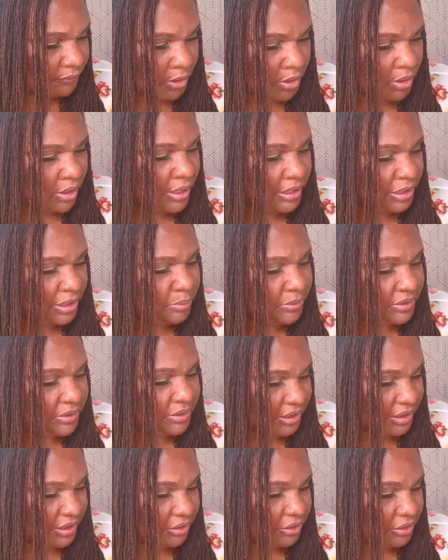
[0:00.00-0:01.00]
so far?
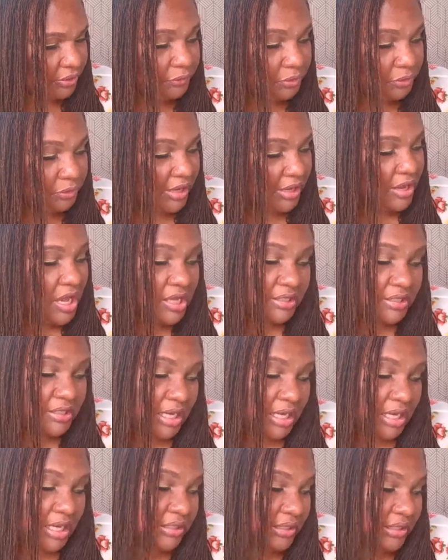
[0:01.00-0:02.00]
Any particular, if you have,
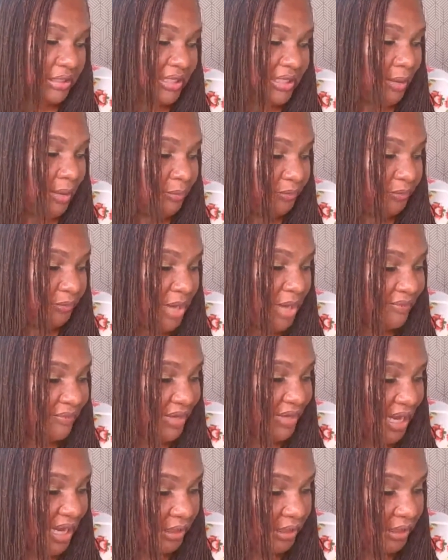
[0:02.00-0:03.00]
now's the time, if you
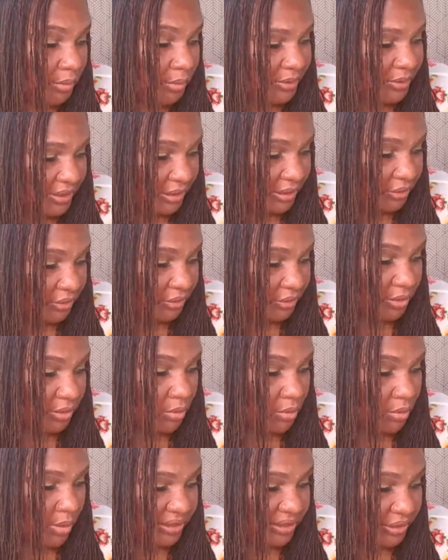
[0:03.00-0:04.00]
have any particular
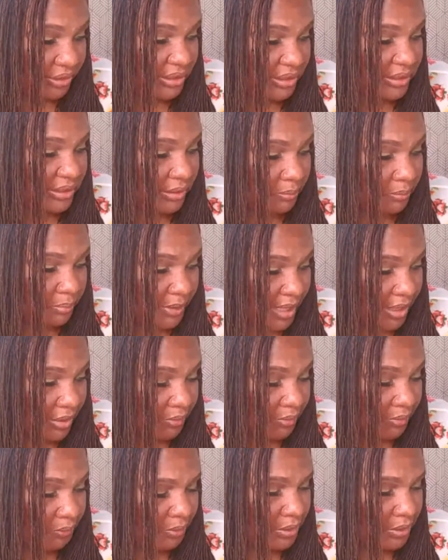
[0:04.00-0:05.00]
questions about
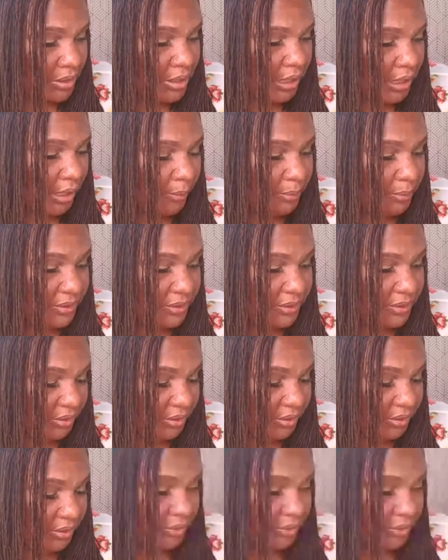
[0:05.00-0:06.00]
a
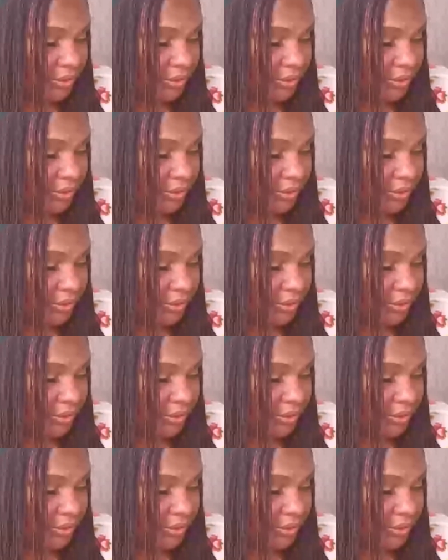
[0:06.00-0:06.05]
particular